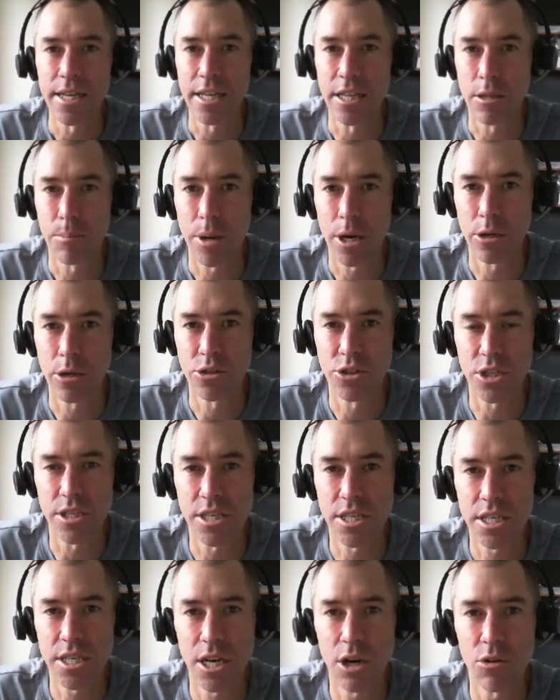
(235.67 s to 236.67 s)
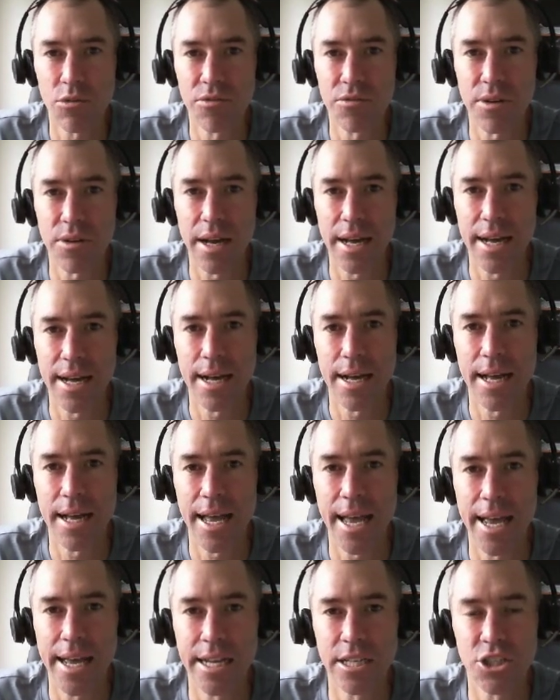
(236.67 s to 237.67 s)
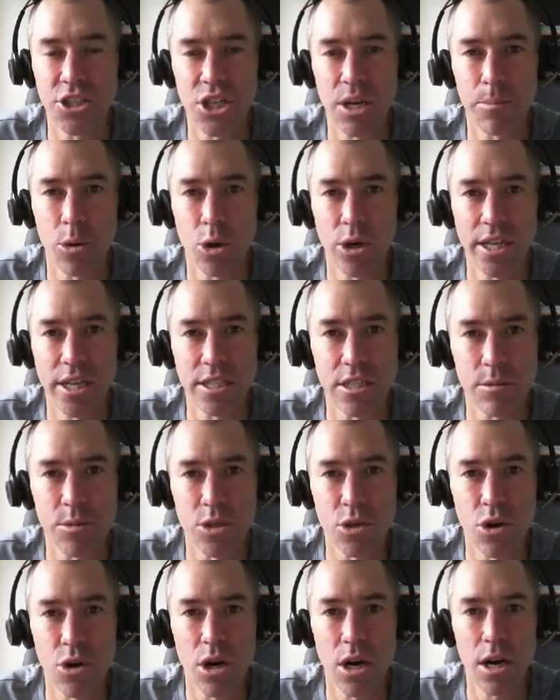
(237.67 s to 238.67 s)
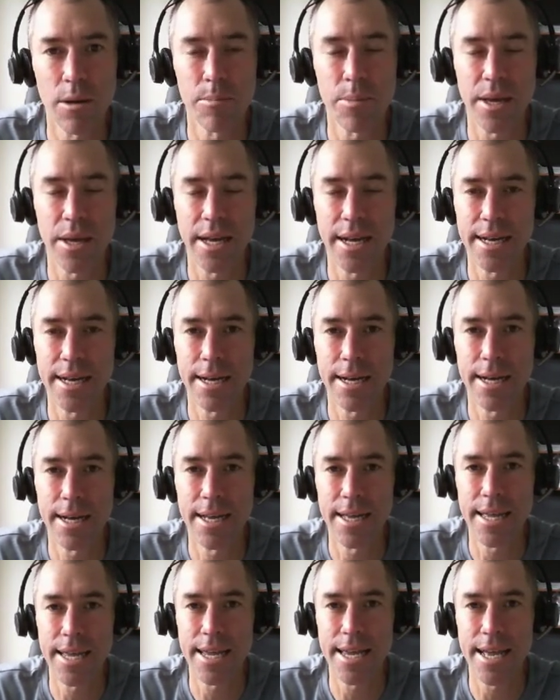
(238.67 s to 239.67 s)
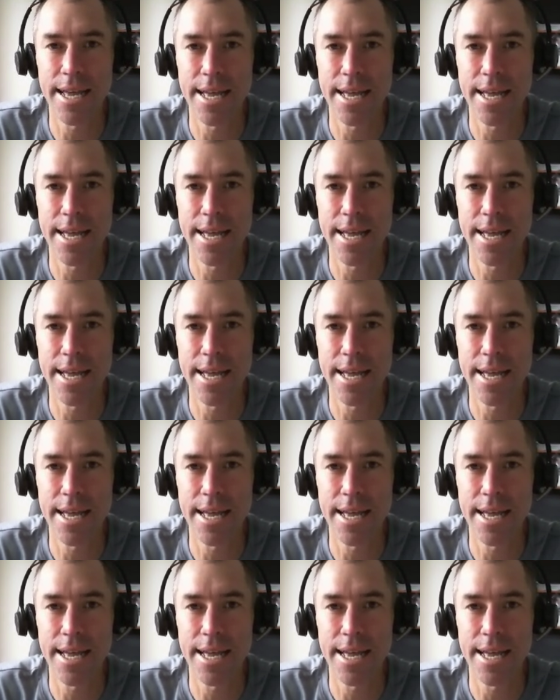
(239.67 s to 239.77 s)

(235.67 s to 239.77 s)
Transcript: in the post itself uh, and jump on and subscribe. Uh,